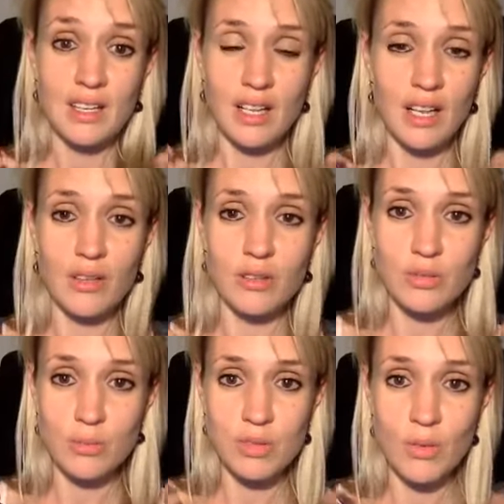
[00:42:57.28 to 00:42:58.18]

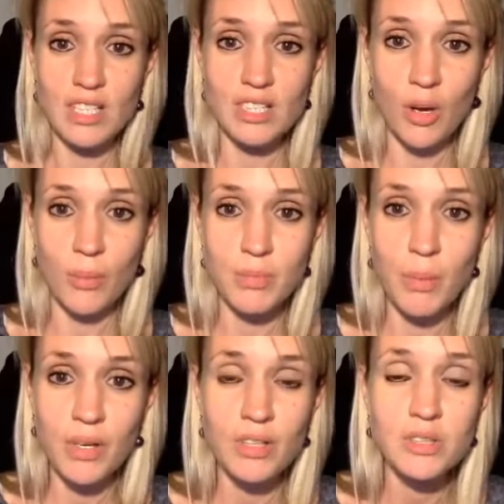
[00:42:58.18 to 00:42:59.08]
clothes from sweatshops,
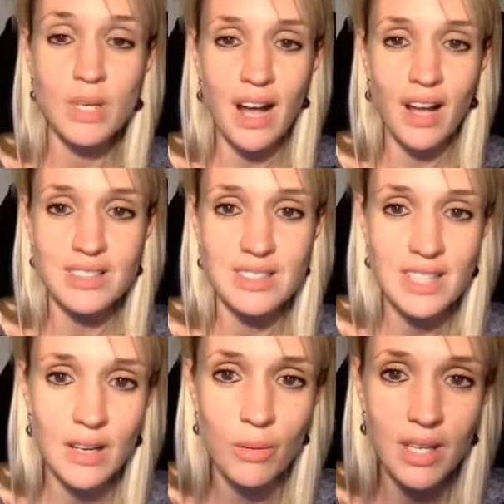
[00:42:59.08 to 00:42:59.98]
but because we can't
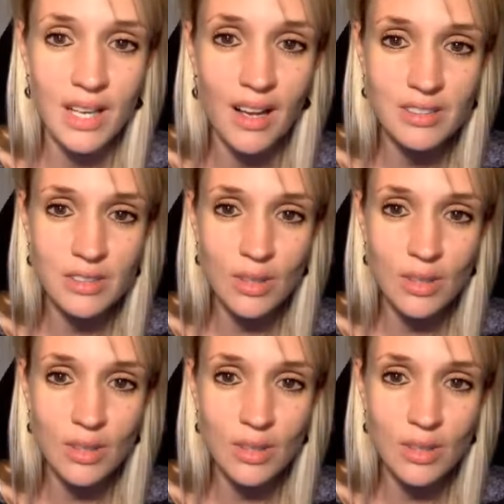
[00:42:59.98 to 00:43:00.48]
see it, we can't